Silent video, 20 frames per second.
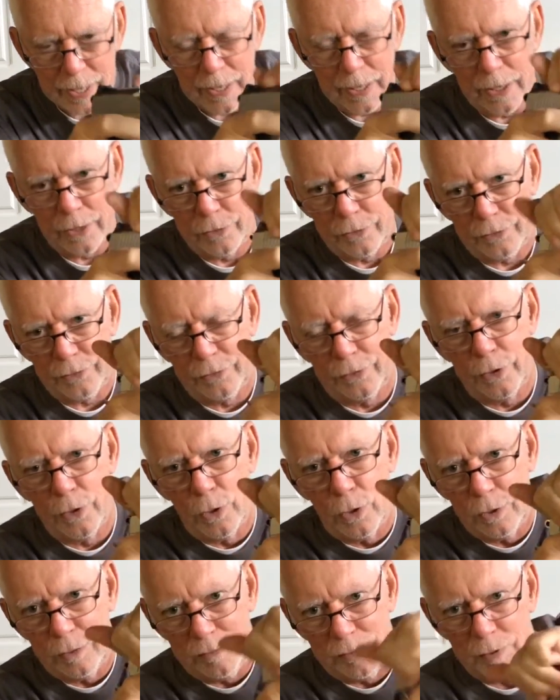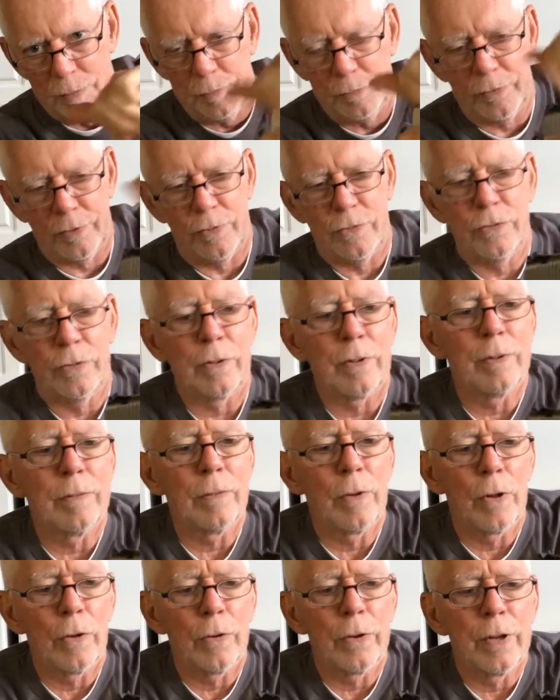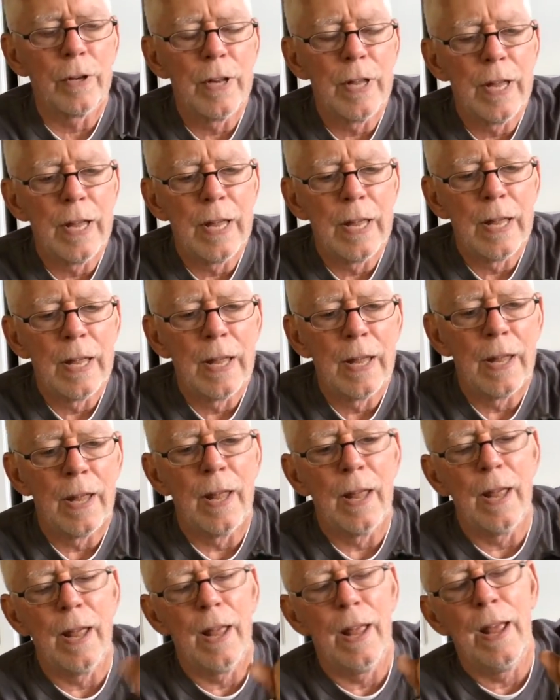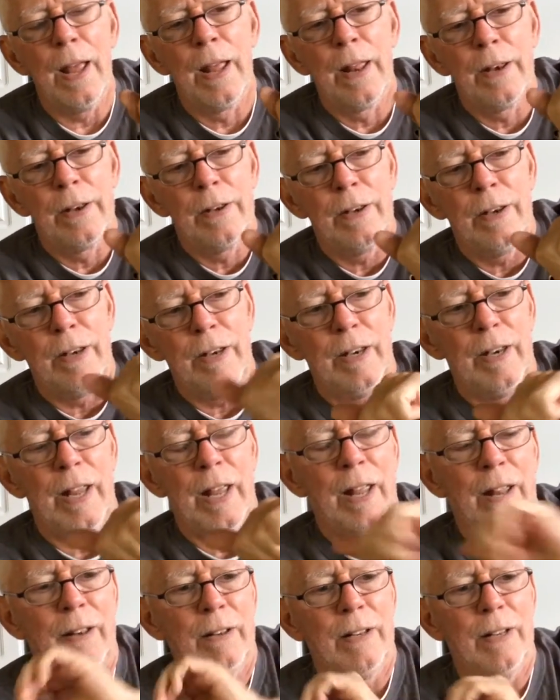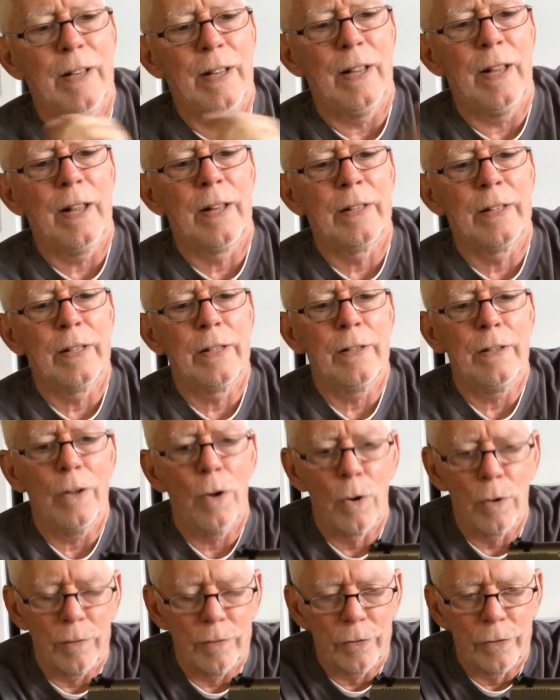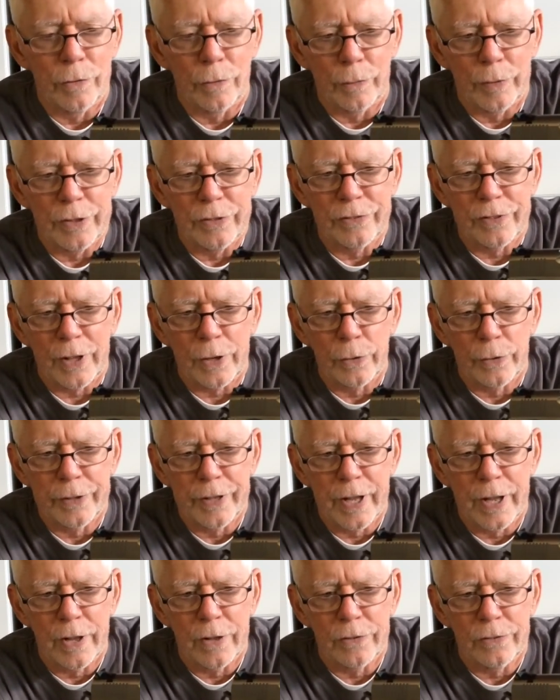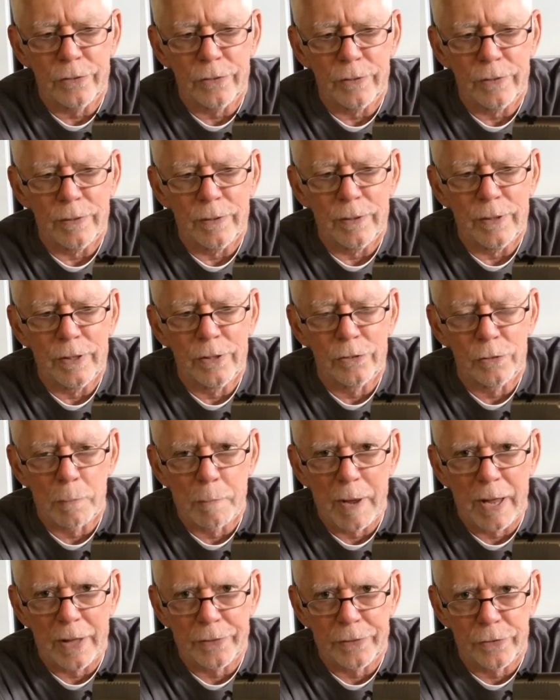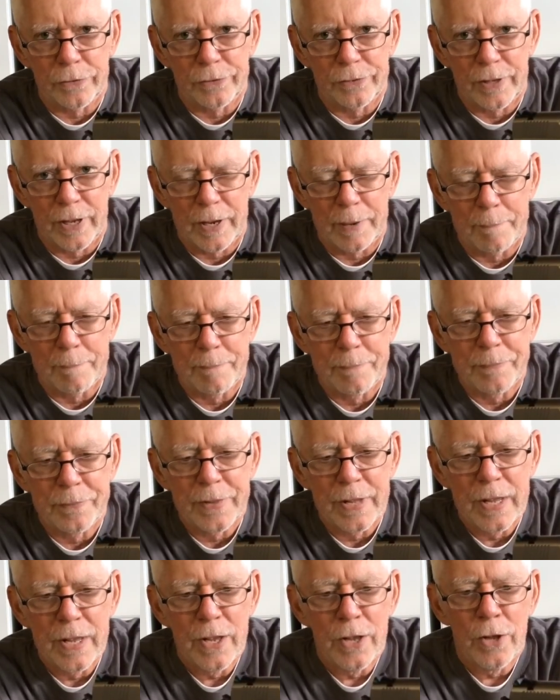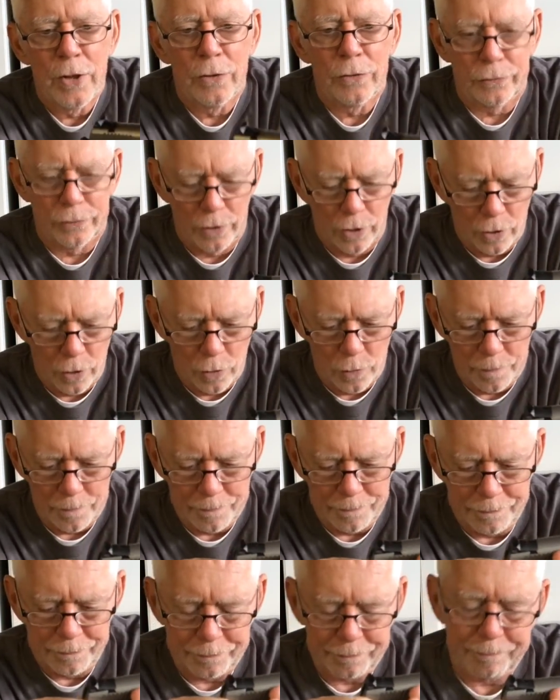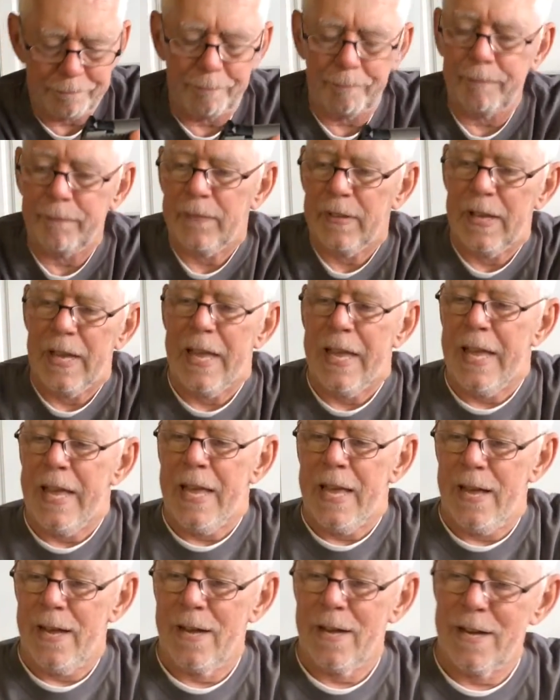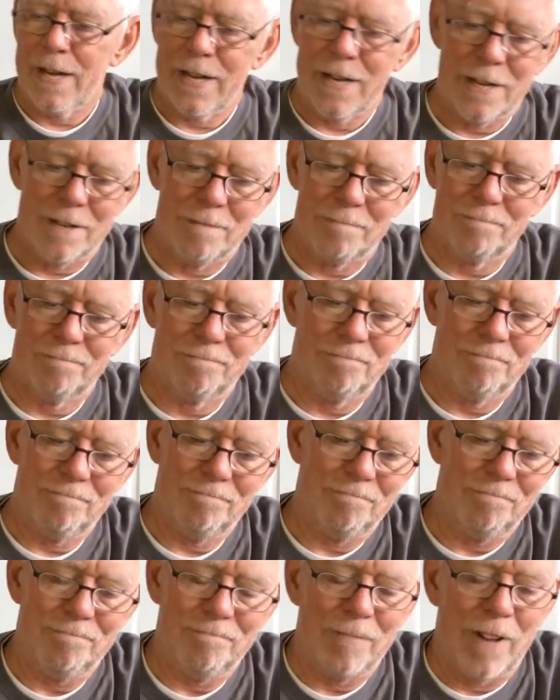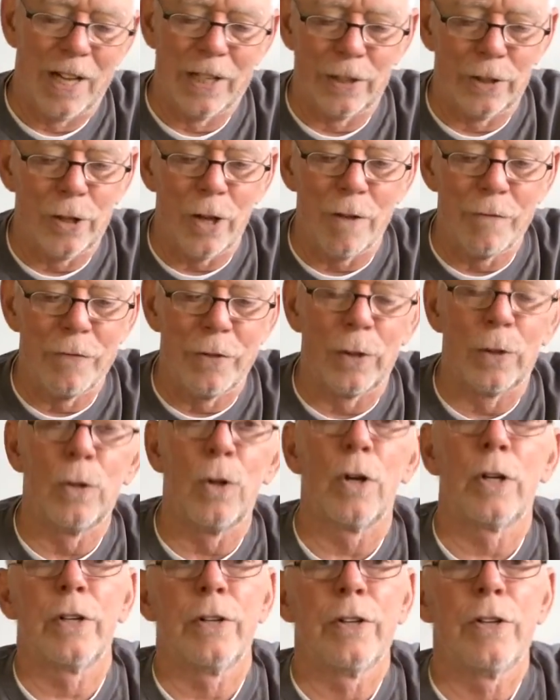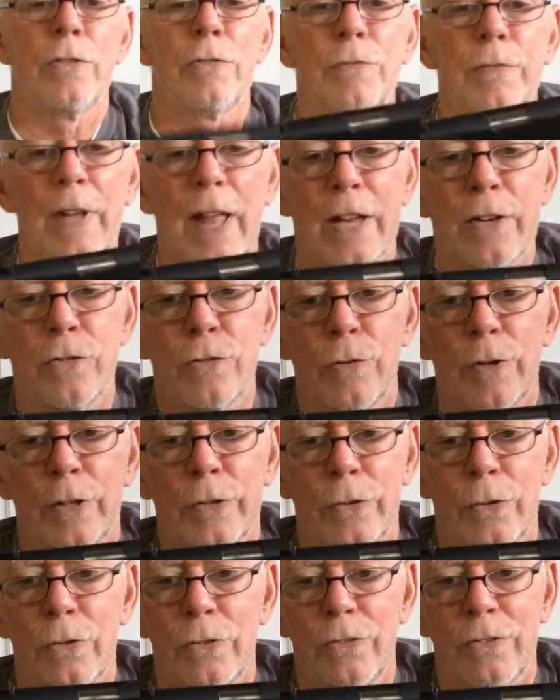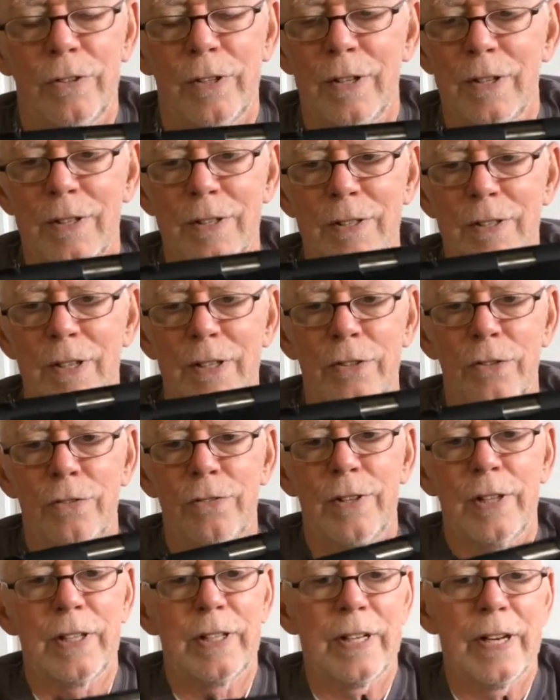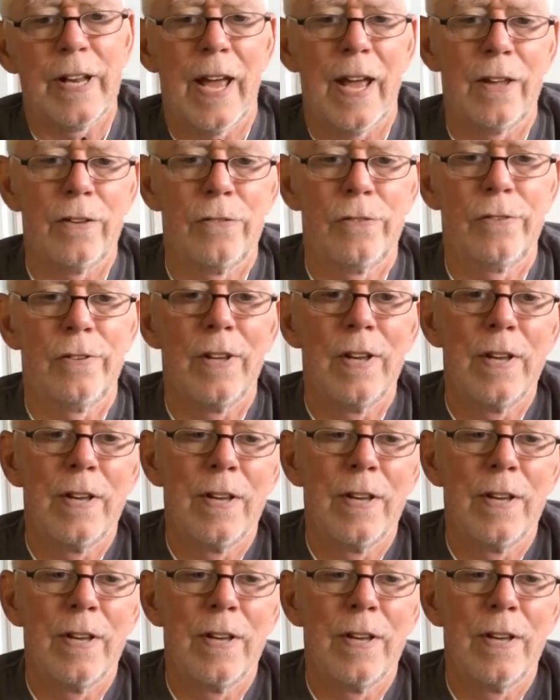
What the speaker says: it's still, I shouldn't have held it. And the reset on this is about the same. So I love the look of these flat triggers. I just think it adds,